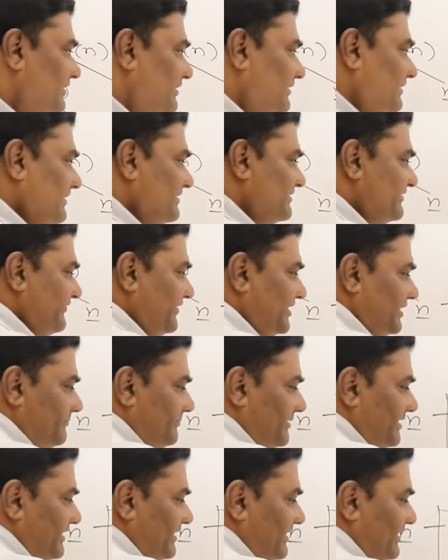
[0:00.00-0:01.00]
This will
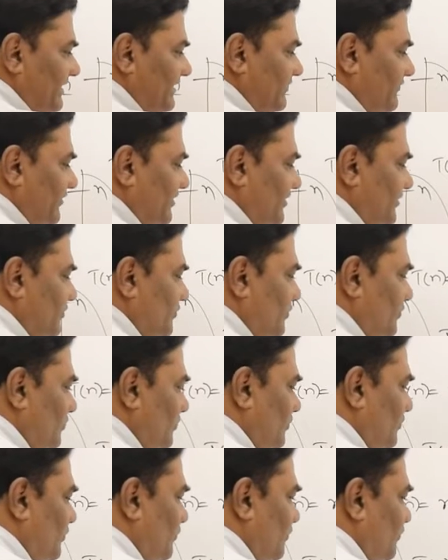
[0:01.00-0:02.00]
be equal to
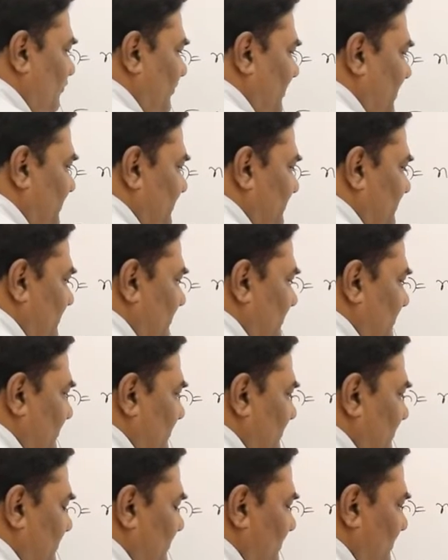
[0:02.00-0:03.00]
1.